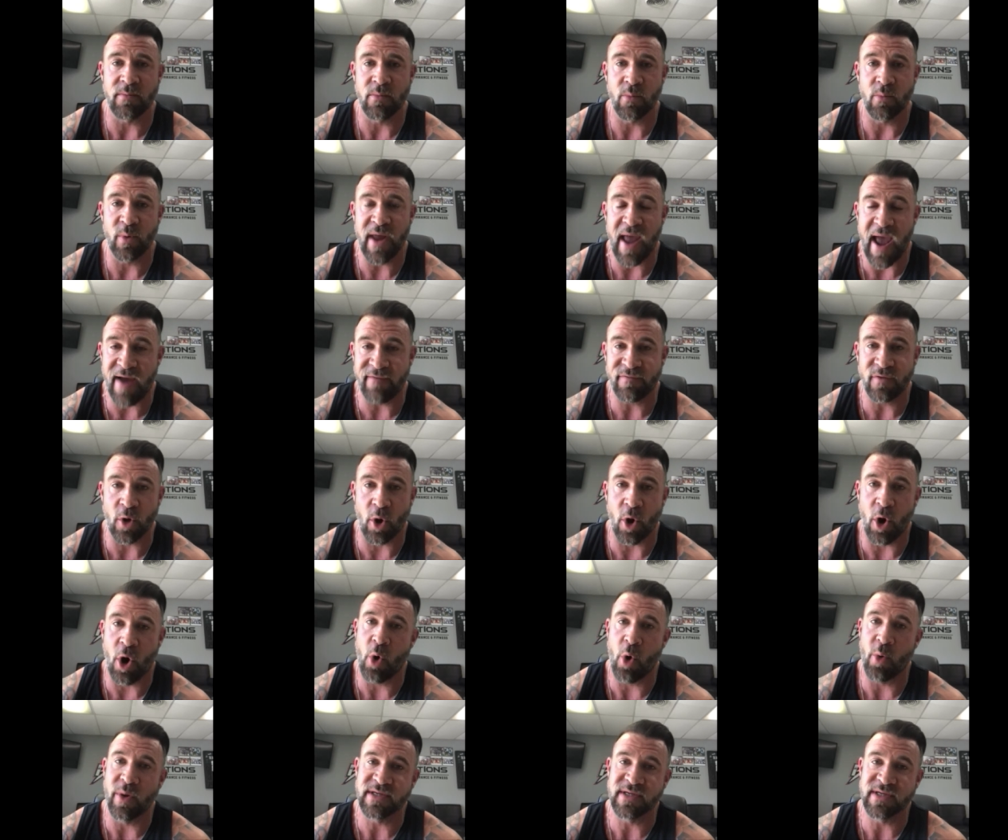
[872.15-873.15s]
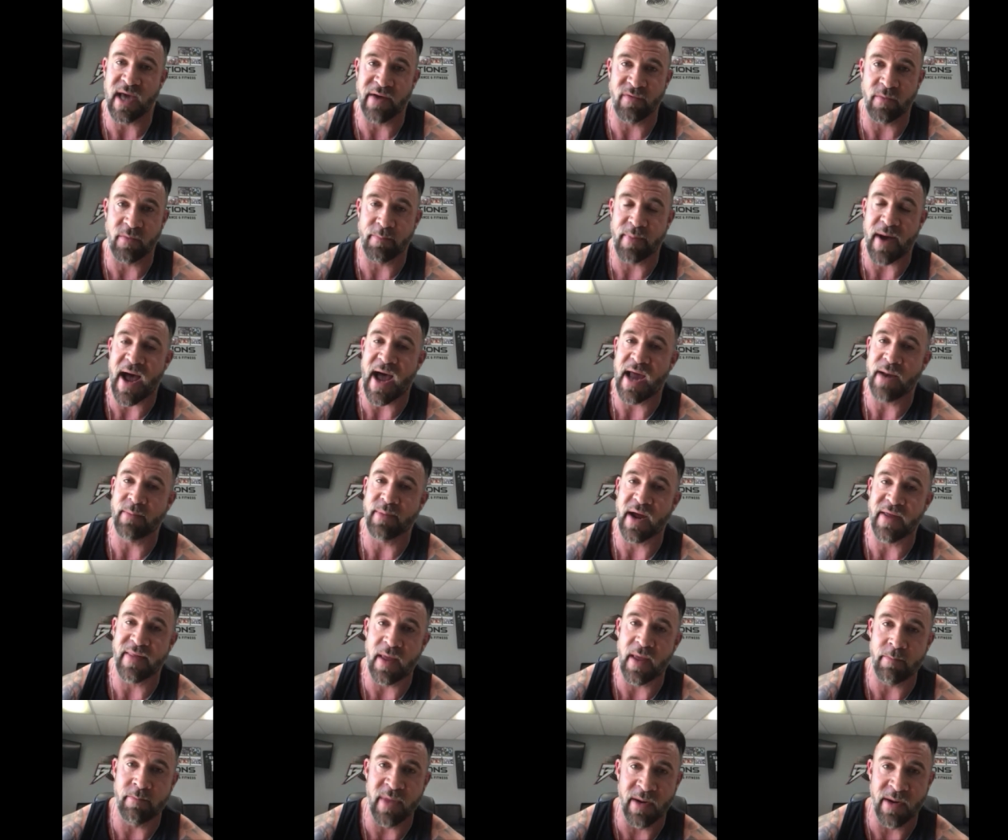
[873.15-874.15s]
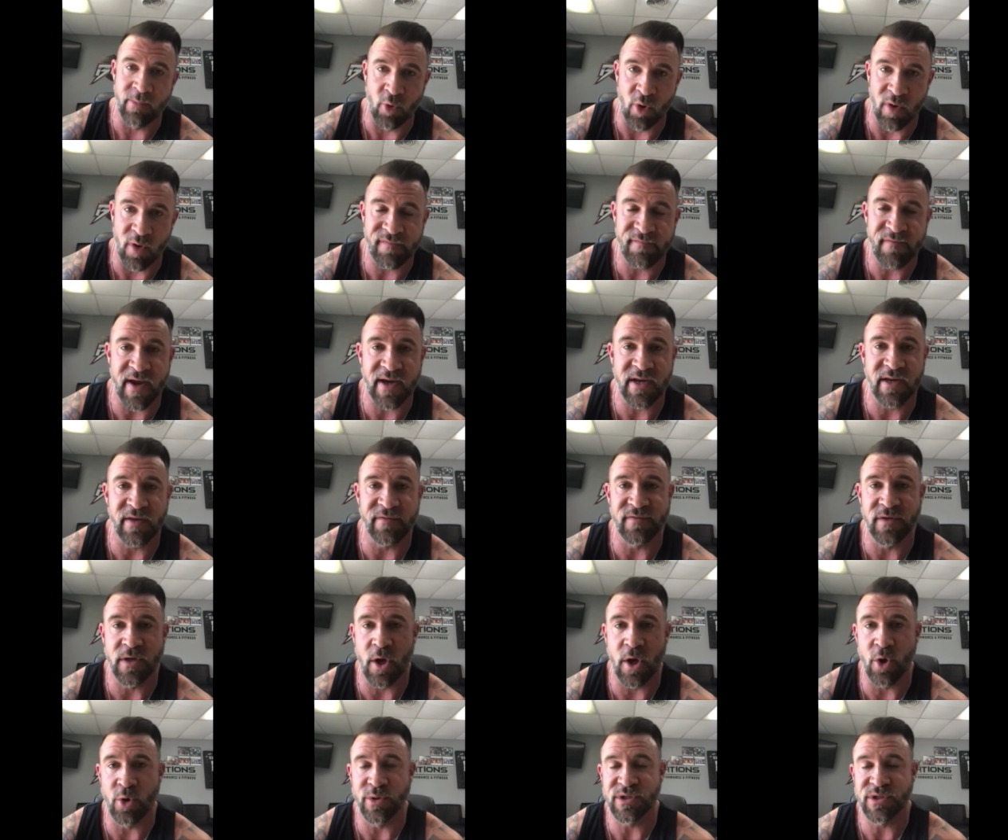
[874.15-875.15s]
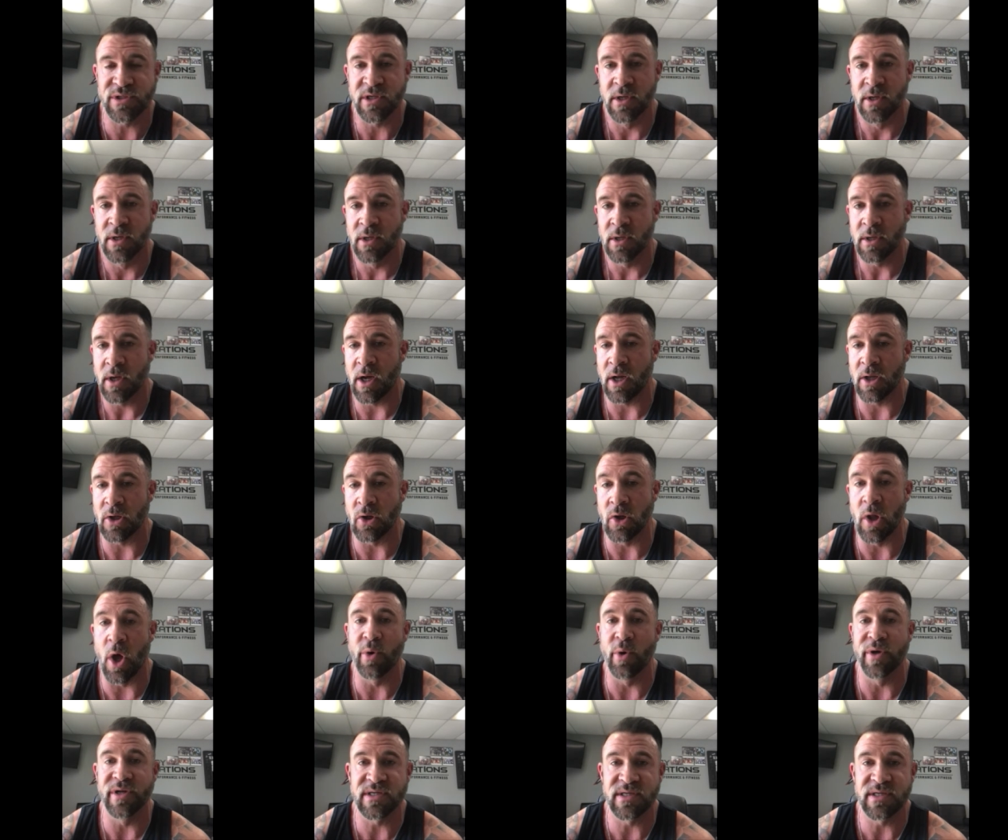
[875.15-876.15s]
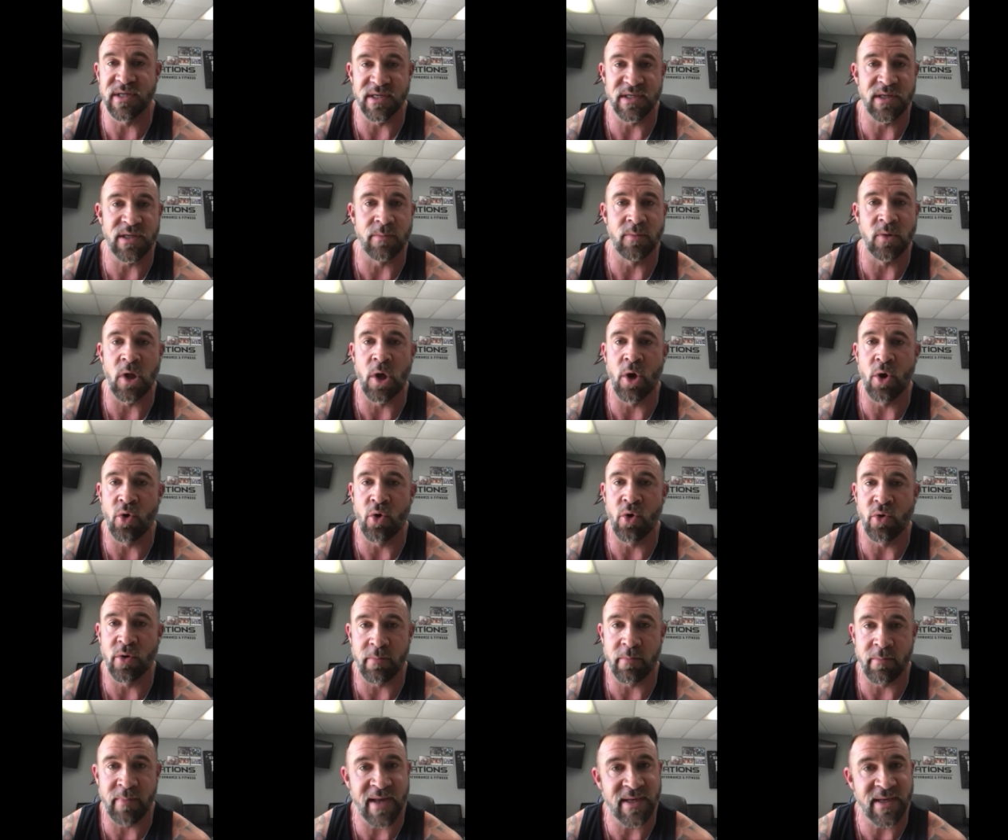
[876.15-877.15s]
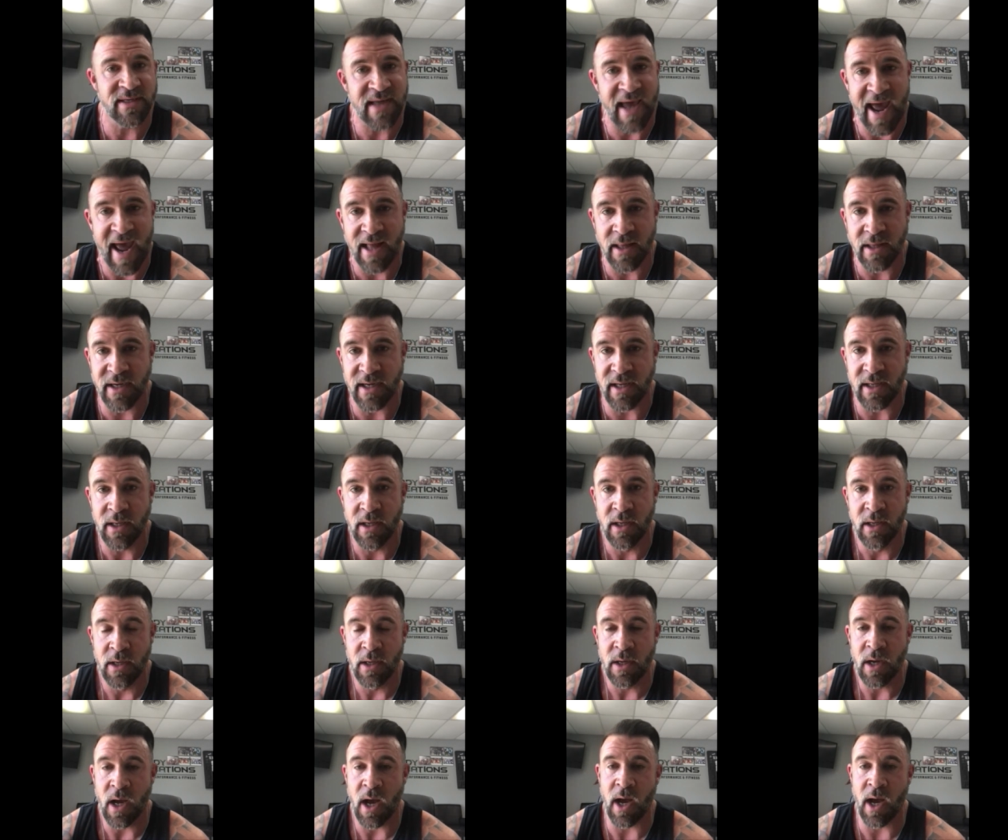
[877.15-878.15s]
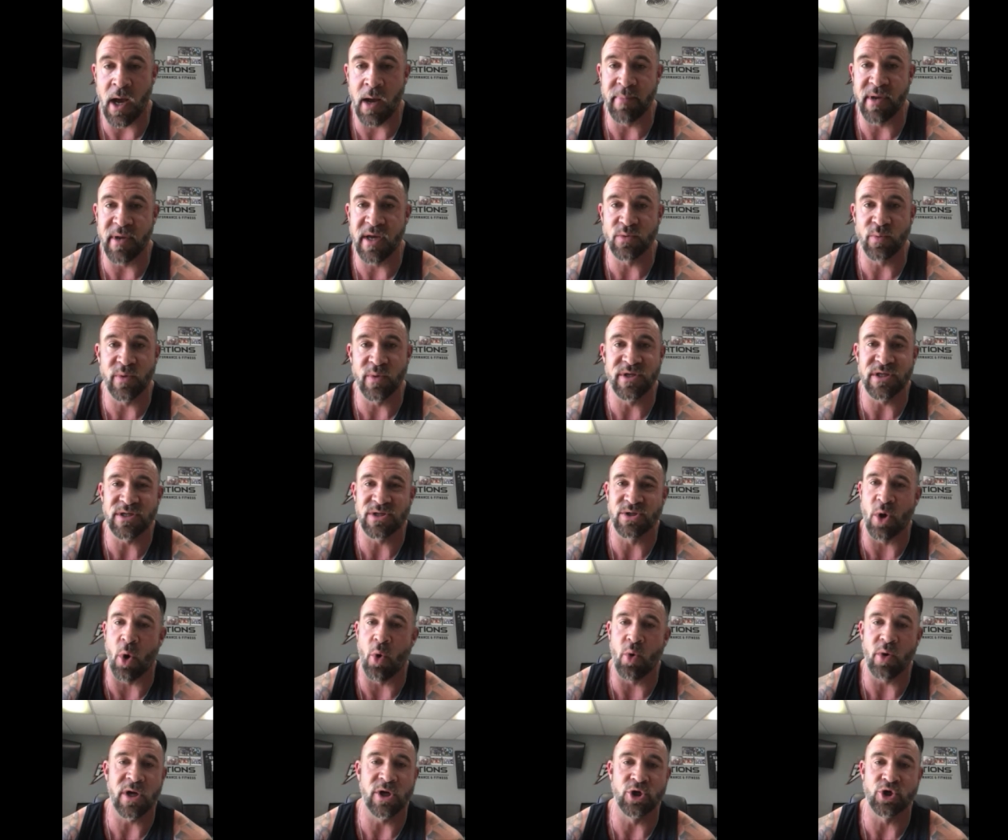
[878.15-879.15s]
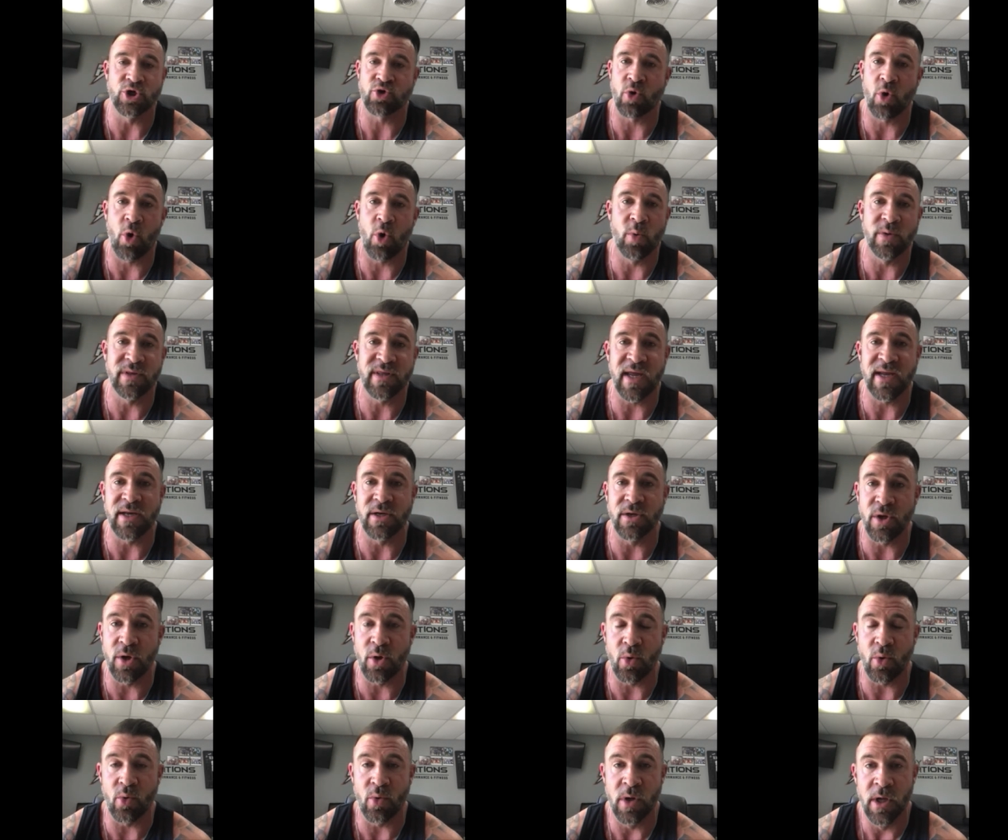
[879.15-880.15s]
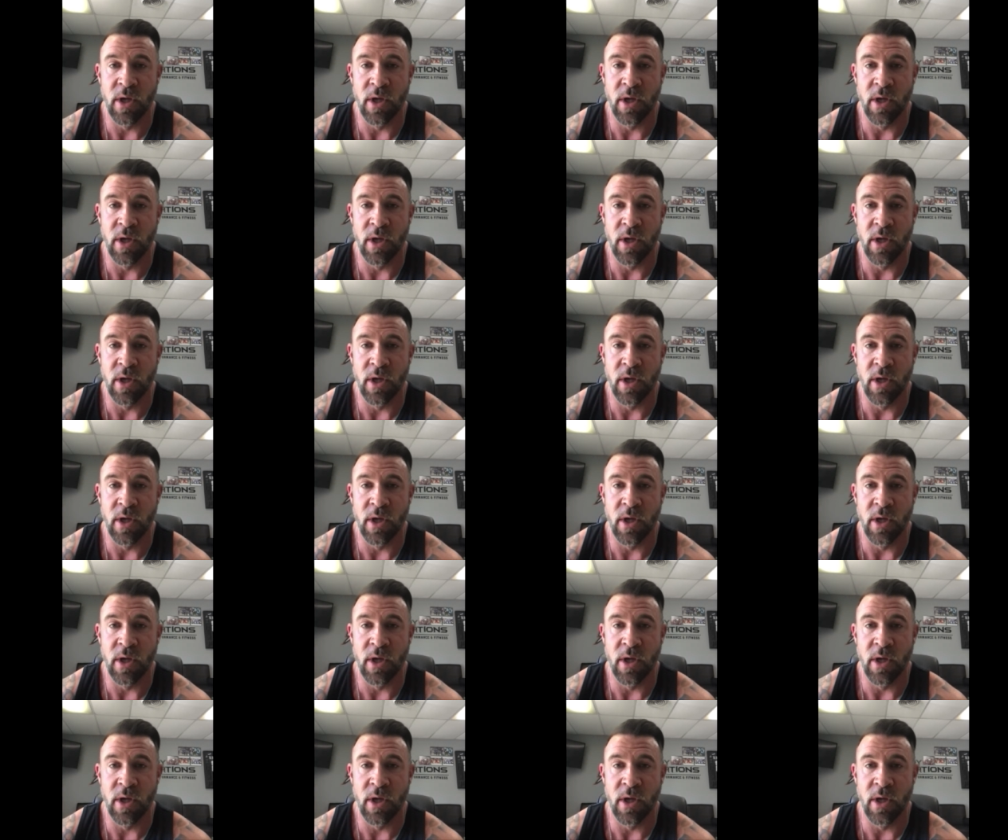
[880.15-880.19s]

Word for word: We have to always kind of abide by that minimal effective dose, lowest system load mentality, because we just don't control what they do.